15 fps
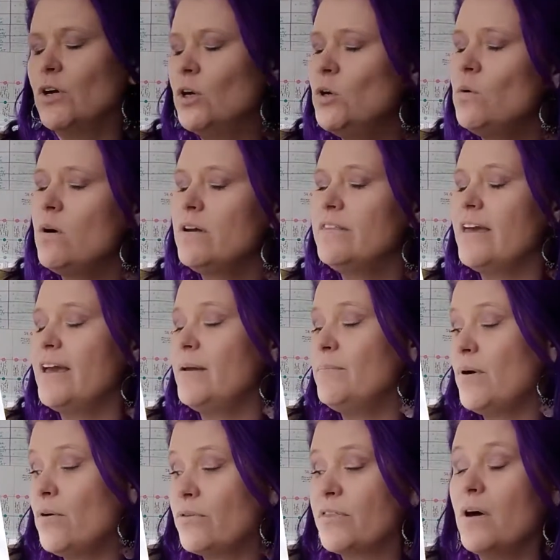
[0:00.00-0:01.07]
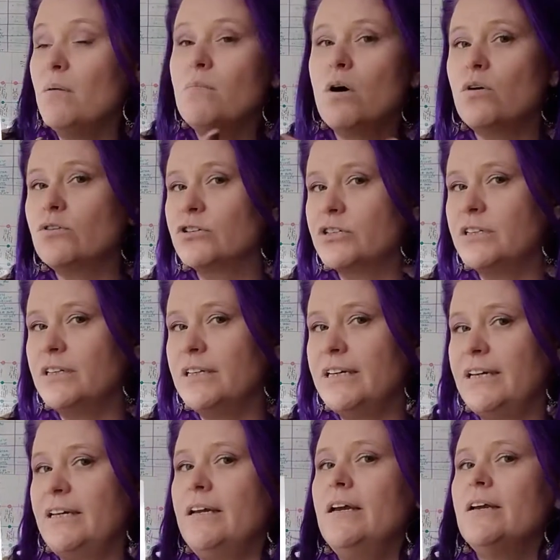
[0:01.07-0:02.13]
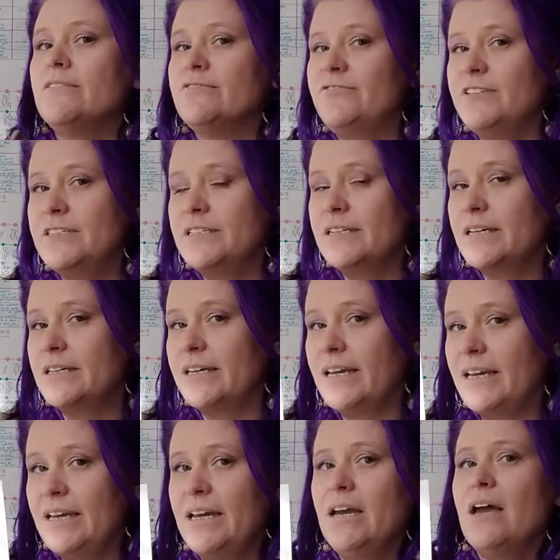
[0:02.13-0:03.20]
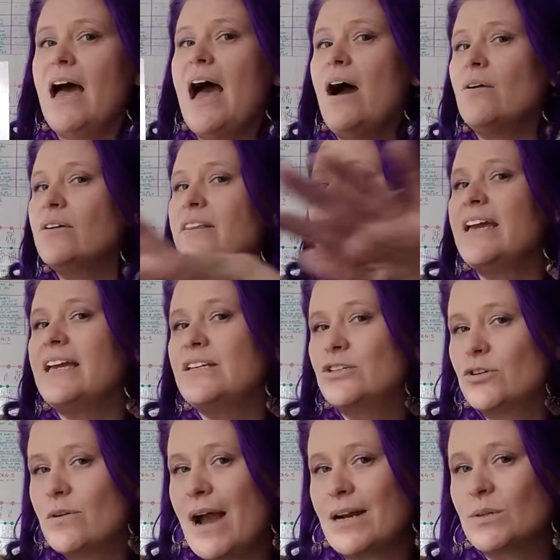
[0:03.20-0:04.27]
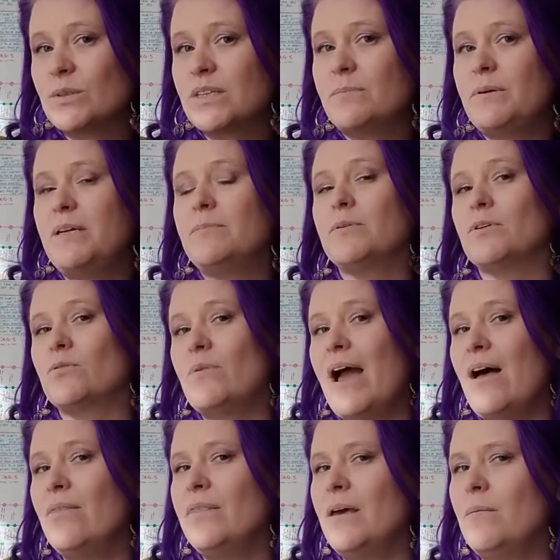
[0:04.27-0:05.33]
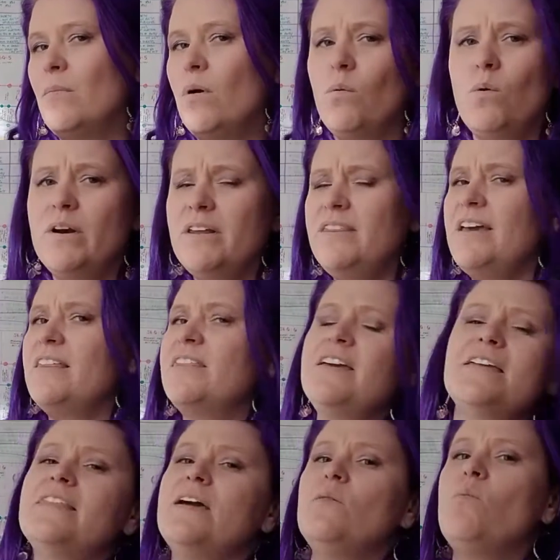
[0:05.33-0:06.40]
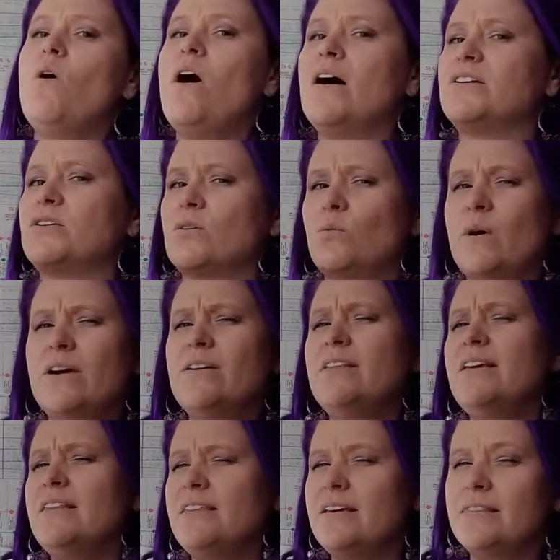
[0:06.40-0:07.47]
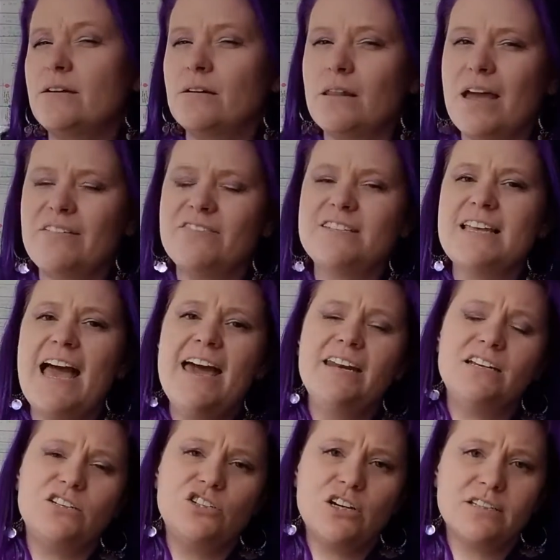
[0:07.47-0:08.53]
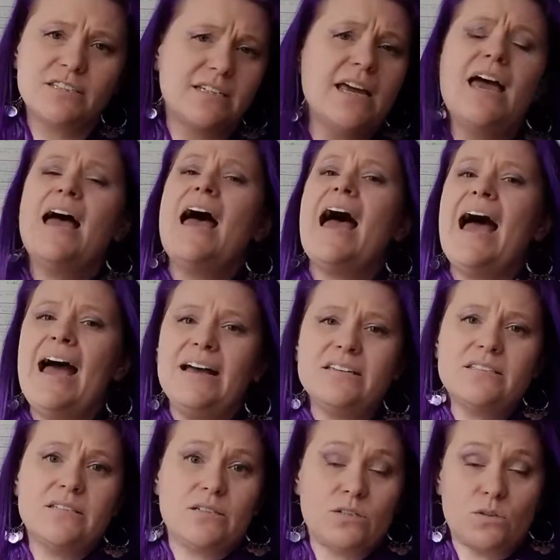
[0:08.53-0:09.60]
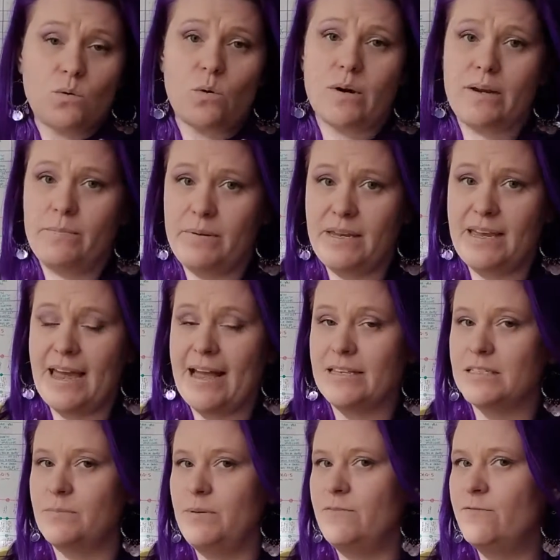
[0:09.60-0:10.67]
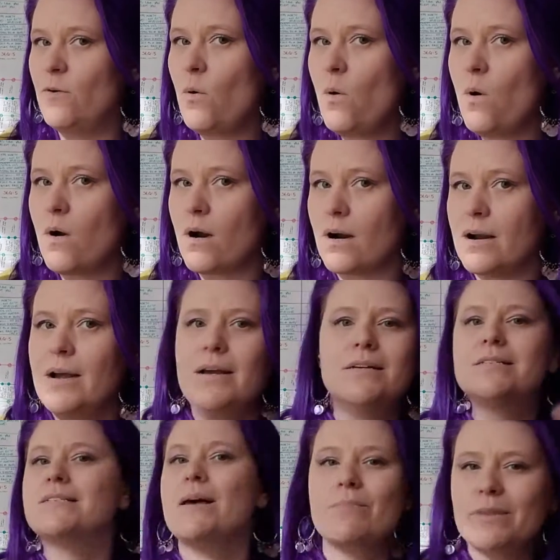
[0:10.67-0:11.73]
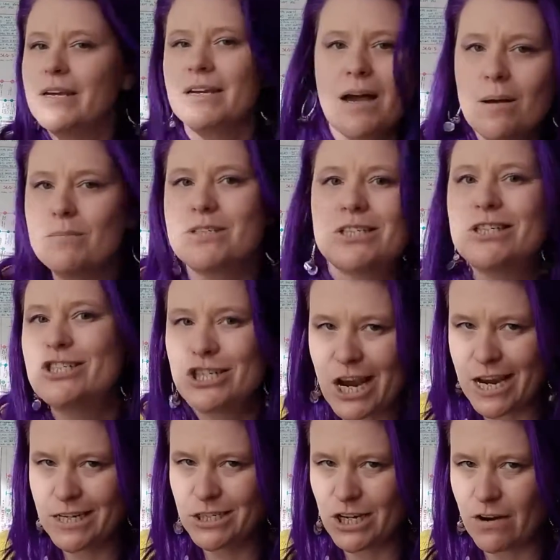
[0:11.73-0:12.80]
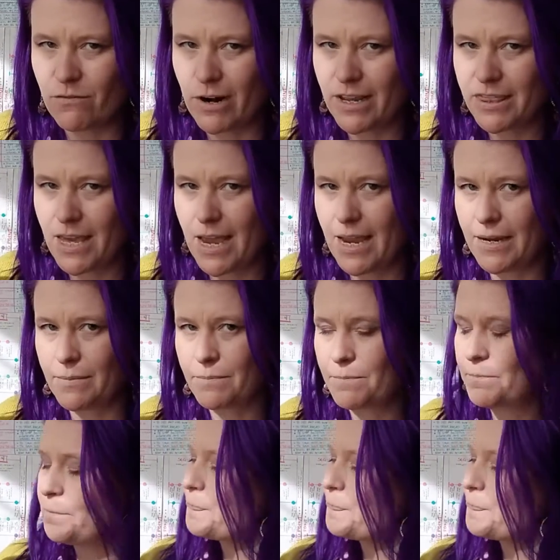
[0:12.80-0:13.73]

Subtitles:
Who are they both emotionally, physically? How do they interact with the people around them? What do they think they want, or where do they think their life is headed just as the story begins, before something comes to change everything?